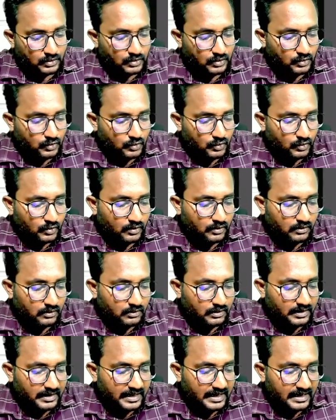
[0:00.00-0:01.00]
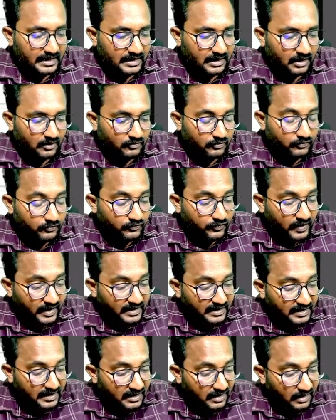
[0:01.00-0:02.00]
to date of
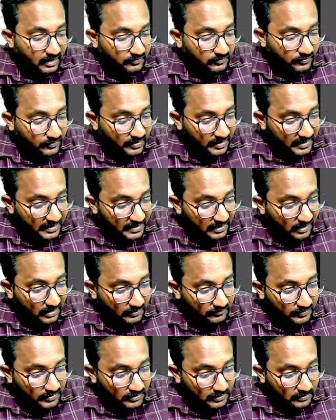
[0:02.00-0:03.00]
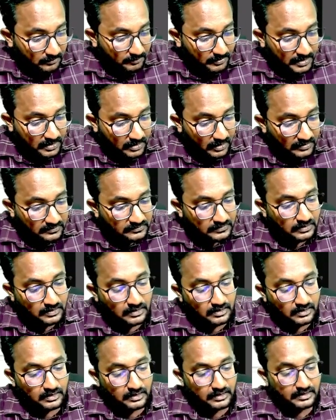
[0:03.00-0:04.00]
filing of return of income, because
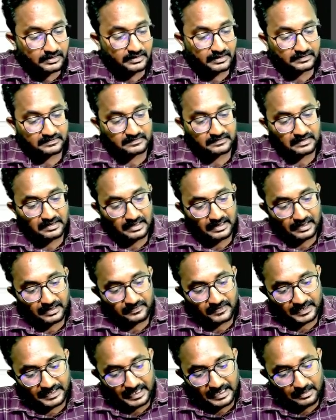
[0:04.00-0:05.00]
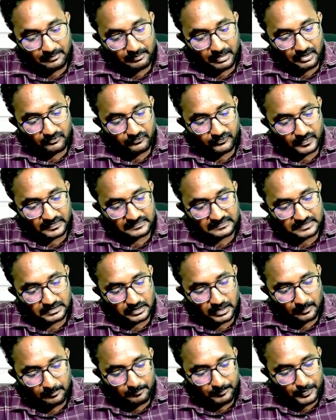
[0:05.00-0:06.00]
yes, at the time of first
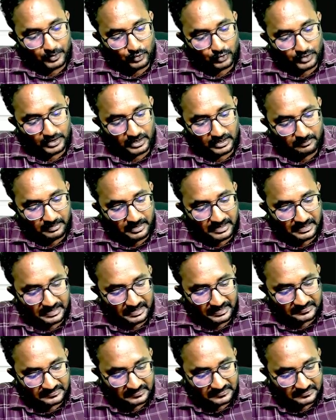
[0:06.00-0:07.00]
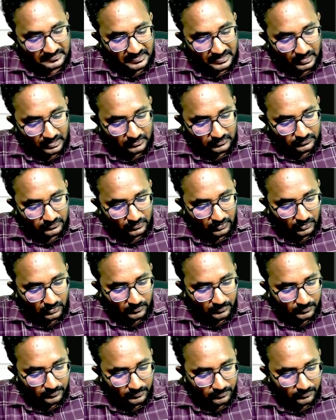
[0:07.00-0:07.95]
computed by SSE also,